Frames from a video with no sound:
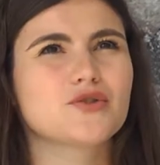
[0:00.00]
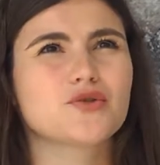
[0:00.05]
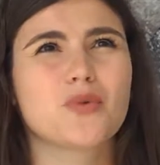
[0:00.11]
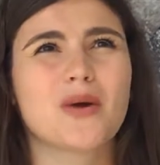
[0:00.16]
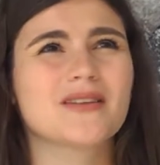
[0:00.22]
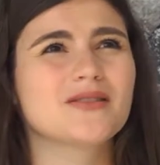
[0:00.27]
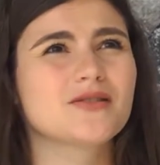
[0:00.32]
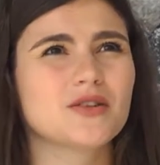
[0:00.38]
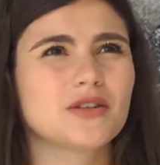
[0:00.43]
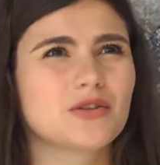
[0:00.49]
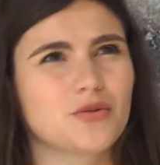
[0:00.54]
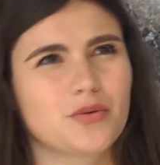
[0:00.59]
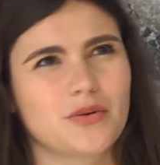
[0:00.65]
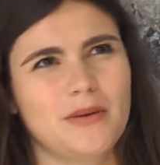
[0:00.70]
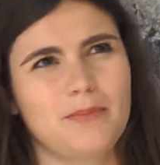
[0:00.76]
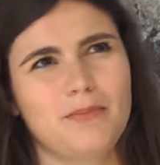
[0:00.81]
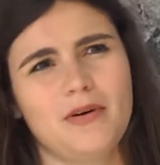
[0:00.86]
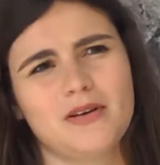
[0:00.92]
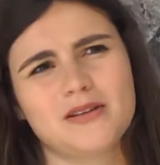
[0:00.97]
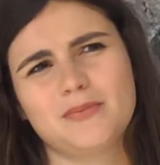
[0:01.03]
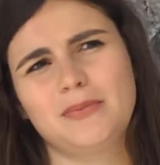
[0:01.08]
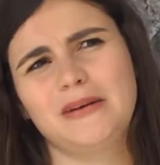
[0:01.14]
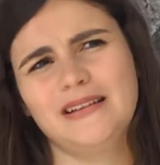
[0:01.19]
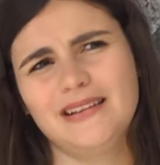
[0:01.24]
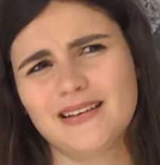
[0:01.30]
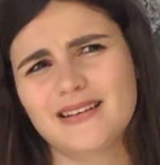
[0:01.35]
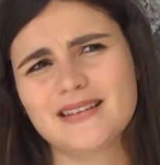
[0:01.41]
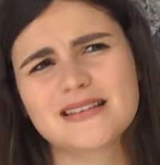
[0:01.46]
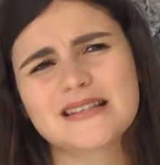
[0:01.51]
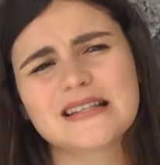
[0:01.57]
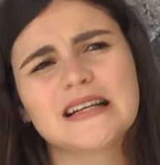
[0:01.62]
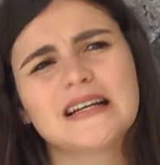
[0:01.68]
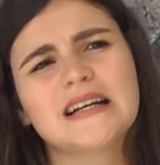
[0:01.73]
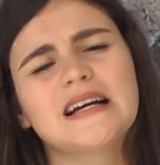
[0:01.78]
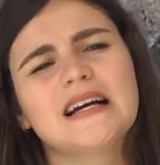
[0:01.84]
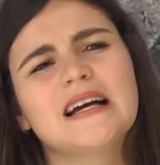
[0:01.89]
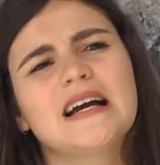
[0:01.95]
23 possibilities.
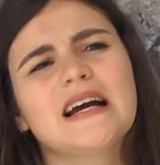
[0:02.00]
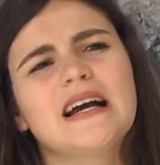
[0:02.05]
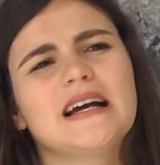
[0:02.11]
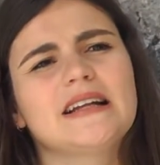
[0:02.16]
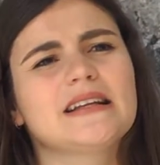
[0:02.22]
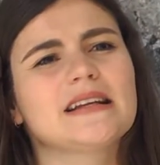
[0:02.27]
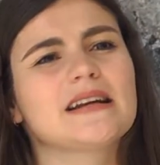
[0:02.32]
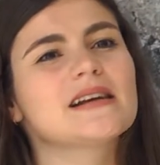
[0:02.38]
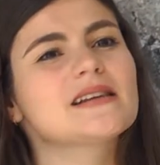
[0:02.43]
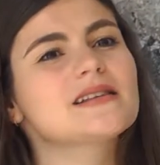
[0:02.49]
And then I